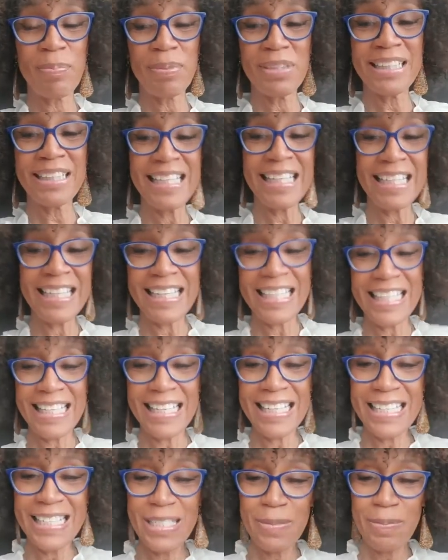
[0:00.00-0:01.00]

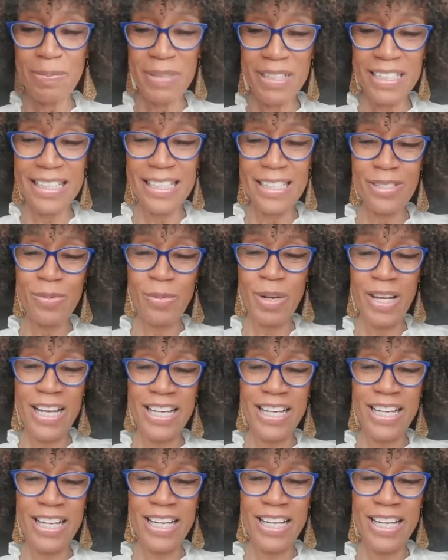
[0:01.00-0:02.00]
Please, please
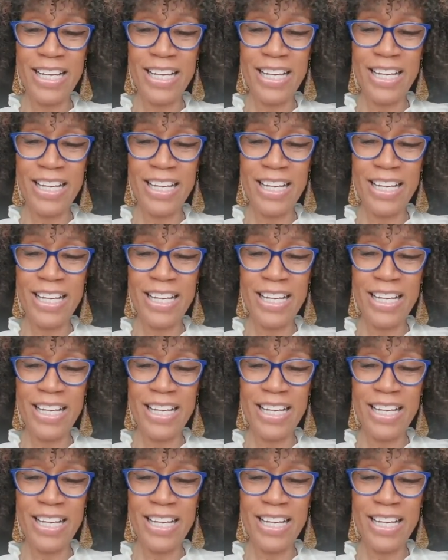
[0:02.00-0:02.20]
watch it.